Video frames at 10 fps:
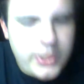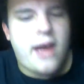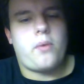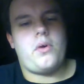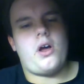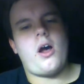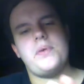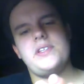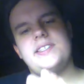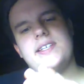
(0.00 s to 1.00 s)
Now,
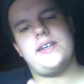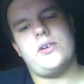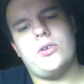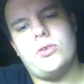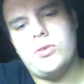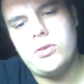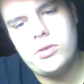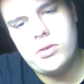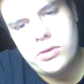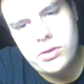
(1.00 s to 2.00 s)
up until
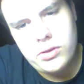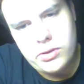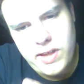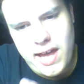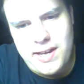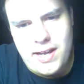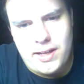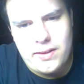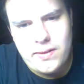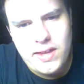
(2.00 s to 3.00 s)
the
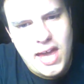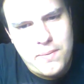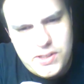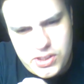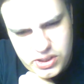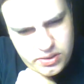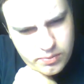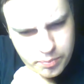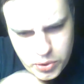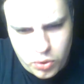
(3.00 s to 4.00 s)
ending, the game is just
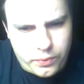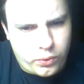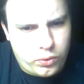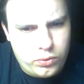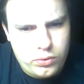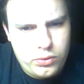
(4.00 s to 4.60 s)
beautiful.